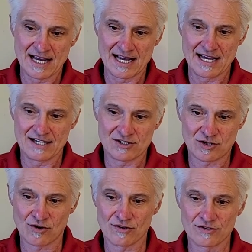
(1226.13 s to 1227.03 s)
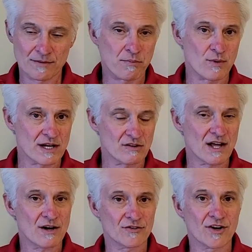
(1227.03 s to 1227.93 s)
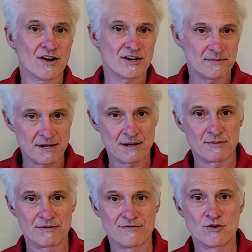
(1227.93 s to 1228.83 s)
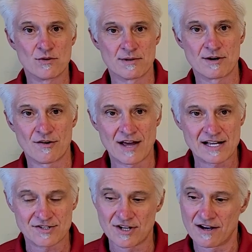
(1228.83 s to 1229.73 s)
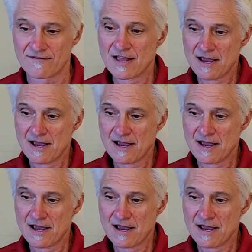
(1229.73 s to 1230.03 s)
and turn the point clouds on to be able to view them and all that stuff.